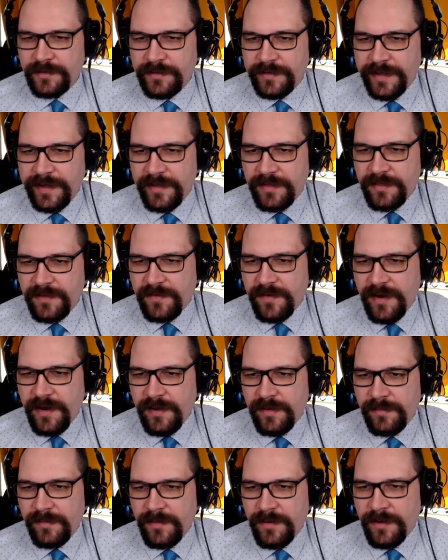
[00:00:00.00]
That
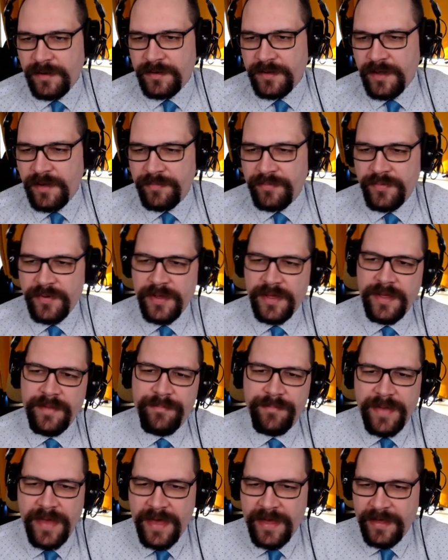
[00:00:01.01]
scrap learn you pretty
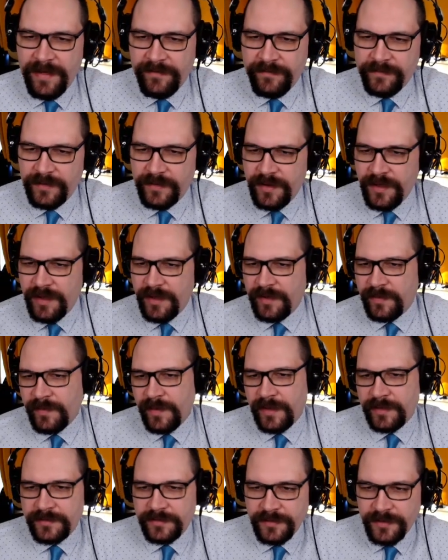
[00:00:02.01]
bad if you know
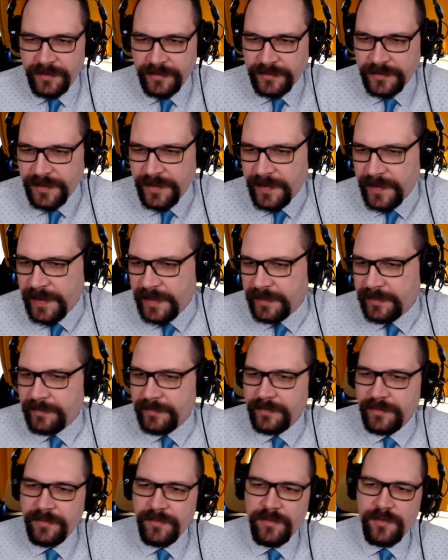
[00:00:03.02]
what you're doing.
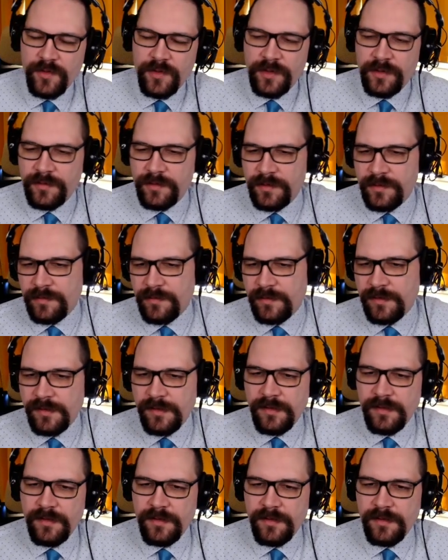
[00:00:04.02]
Continues.